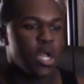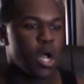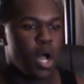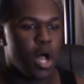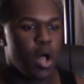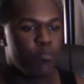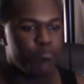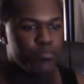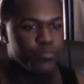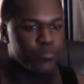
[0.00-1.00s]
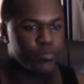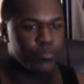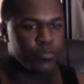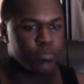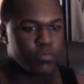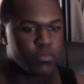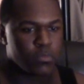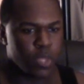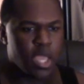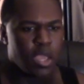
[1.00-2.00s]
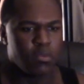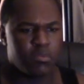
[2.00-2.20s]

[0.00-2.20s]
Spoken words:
Yeah,